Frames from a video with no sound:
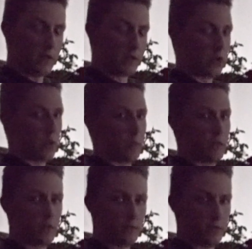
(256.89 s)
There's no
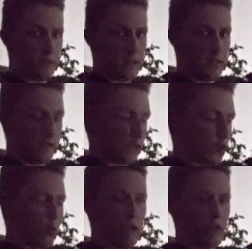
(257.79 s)
admission fee, there's
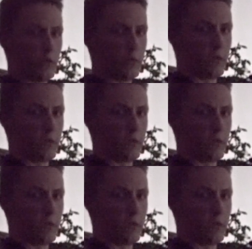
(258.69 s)
no rental